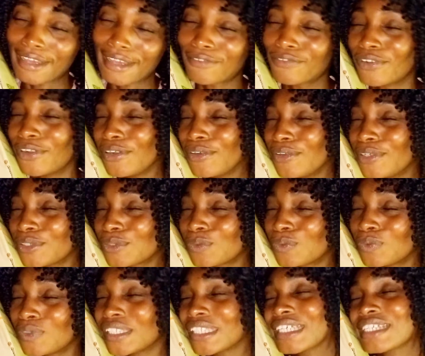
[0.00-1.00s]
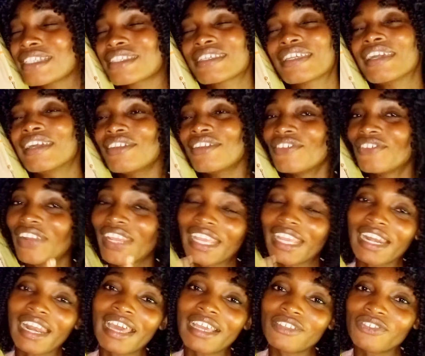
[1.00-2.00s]
I've always wanted to get a ring
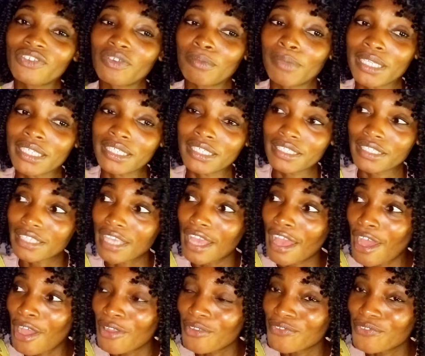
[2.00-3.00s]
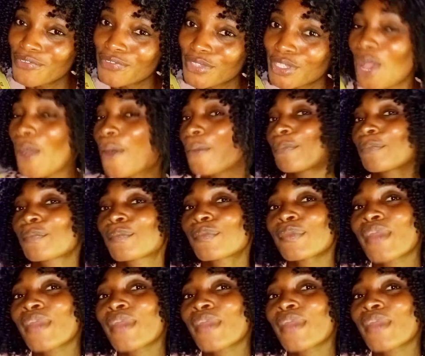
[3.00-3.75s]
light for myself, so